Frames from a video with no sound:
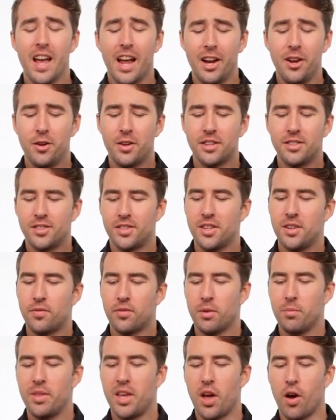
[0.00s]
and you can see
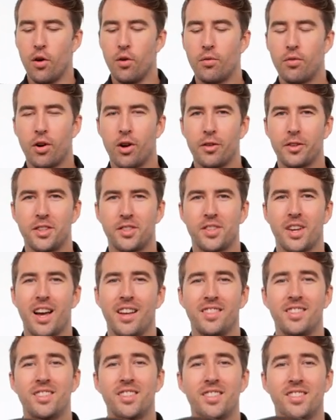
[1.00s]
from the overall
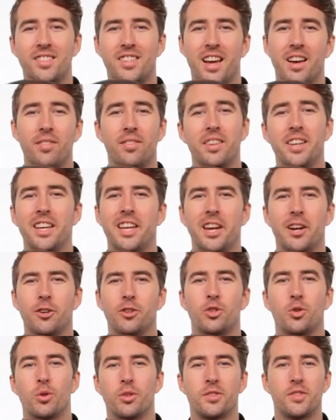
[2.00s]
design, this is definitely
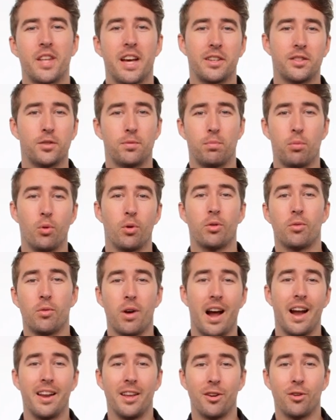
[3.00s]
geared towards that sport
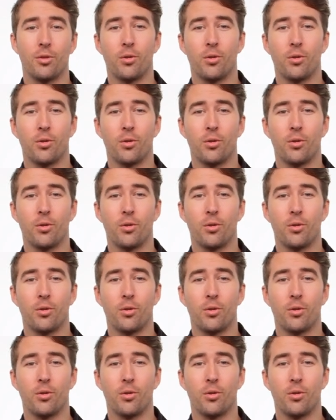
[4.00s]
riding